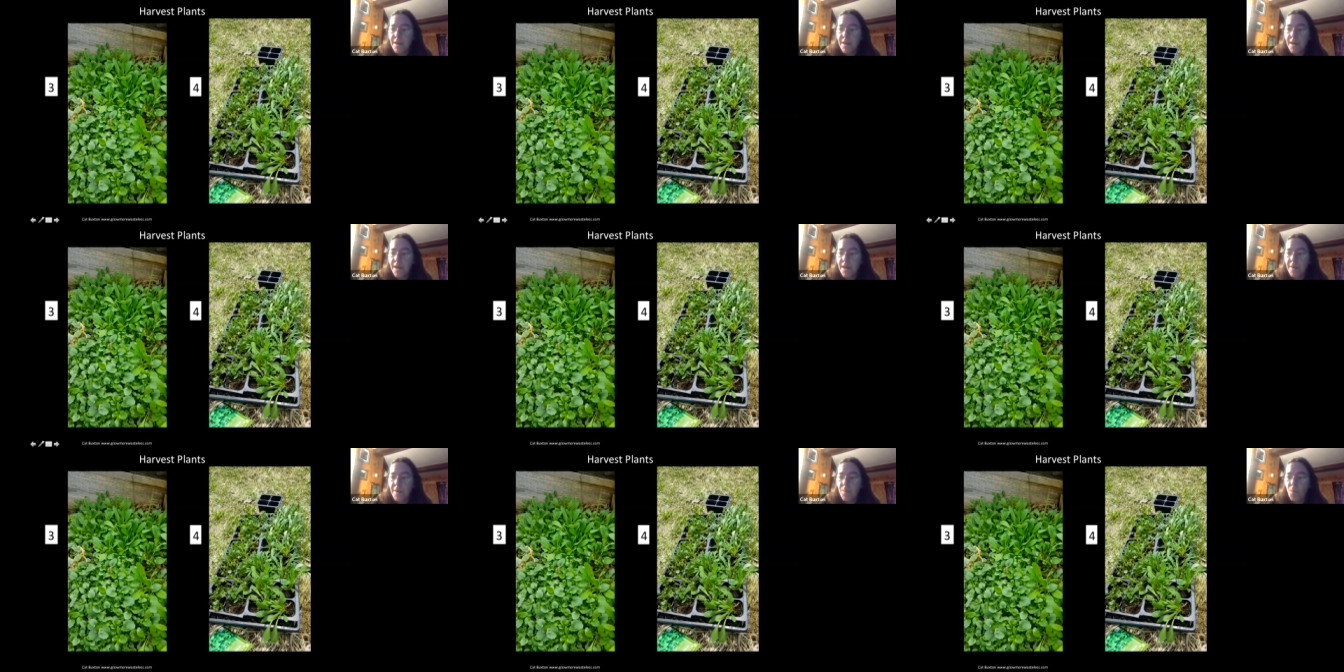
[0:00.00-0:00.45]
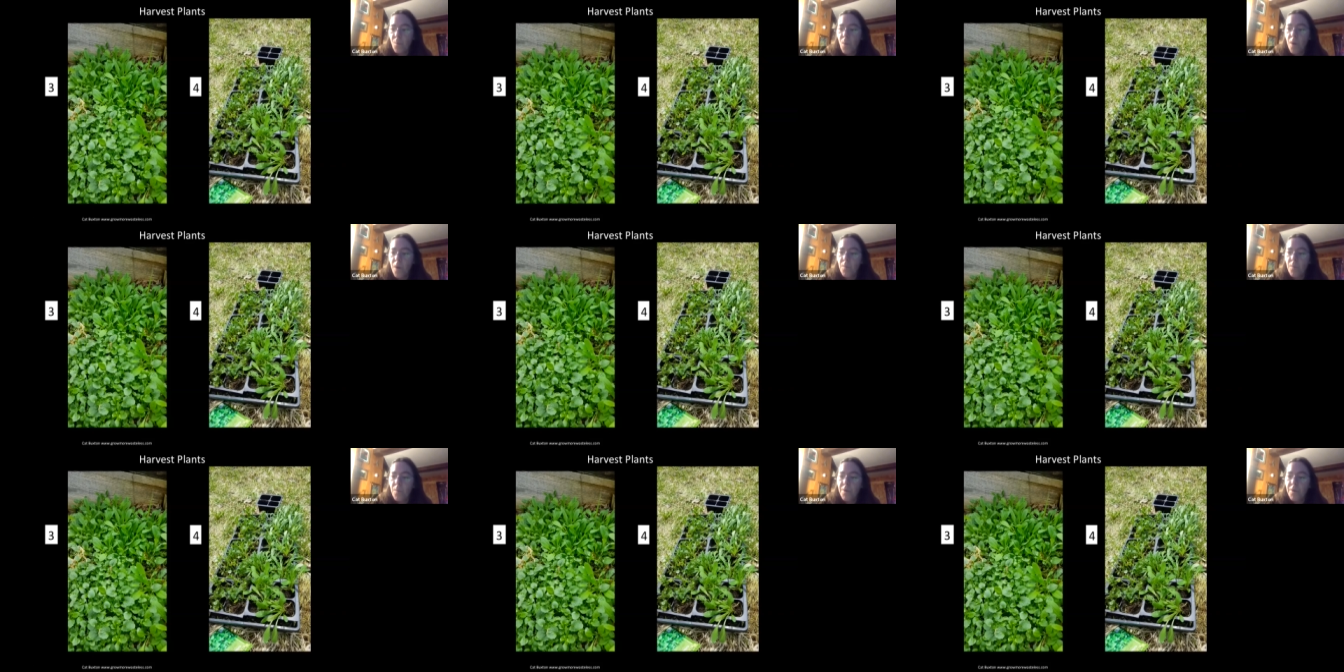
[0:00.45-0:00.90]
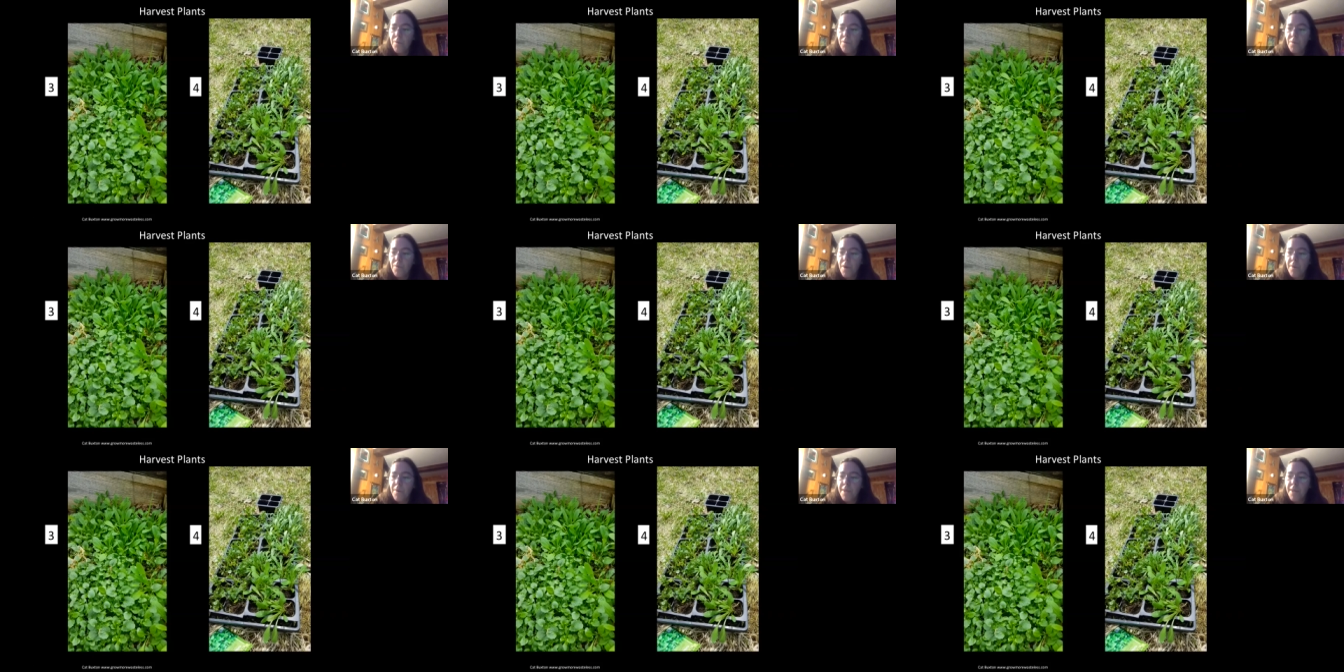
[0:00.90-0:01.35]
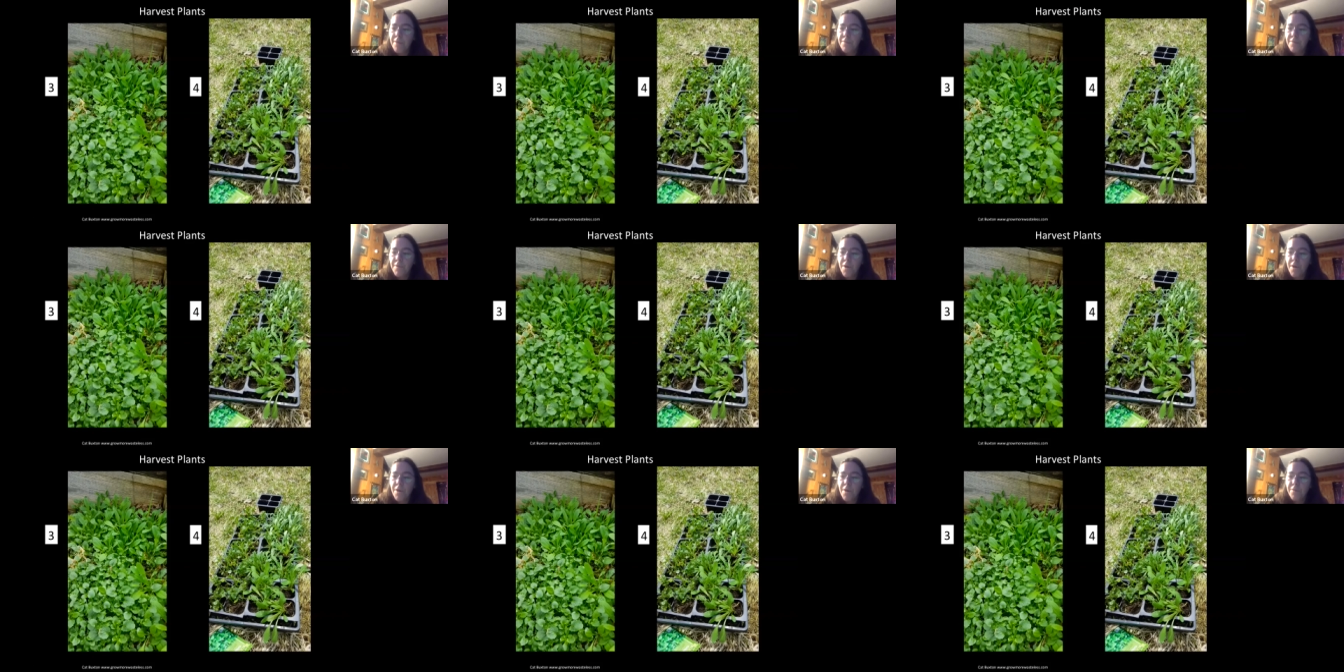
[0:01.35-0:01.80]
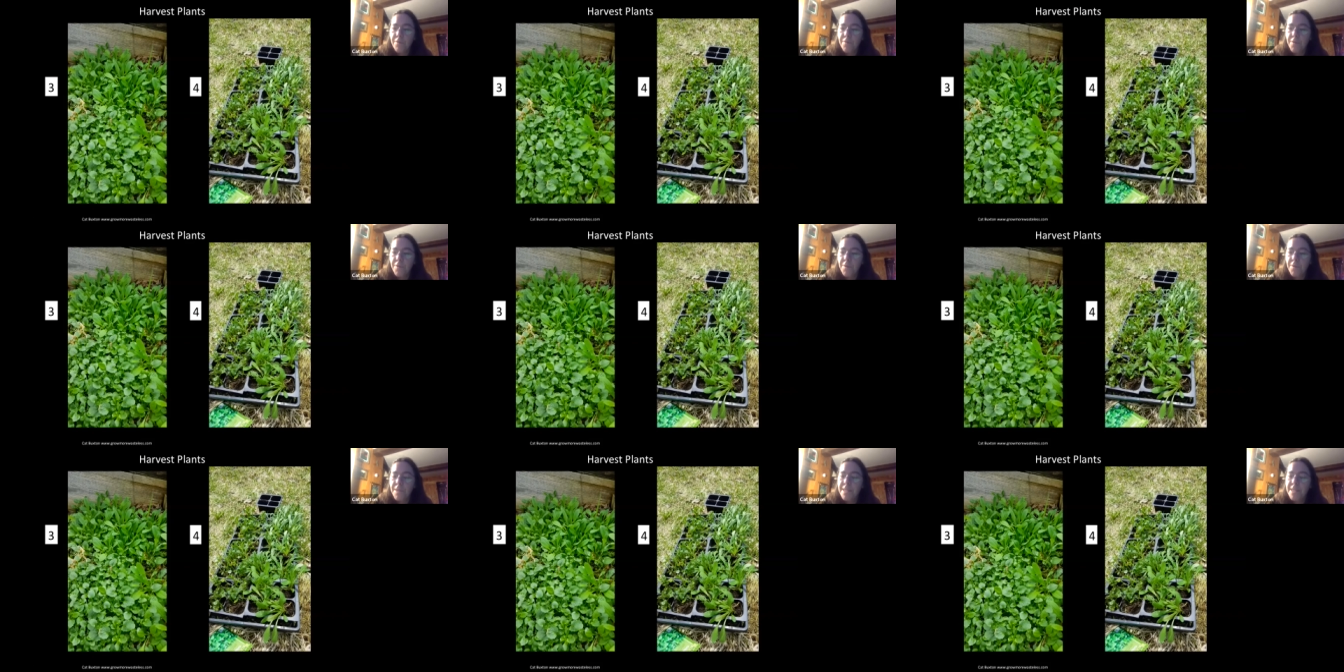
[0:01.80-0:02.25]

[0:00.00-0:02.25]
what we're growing for our food,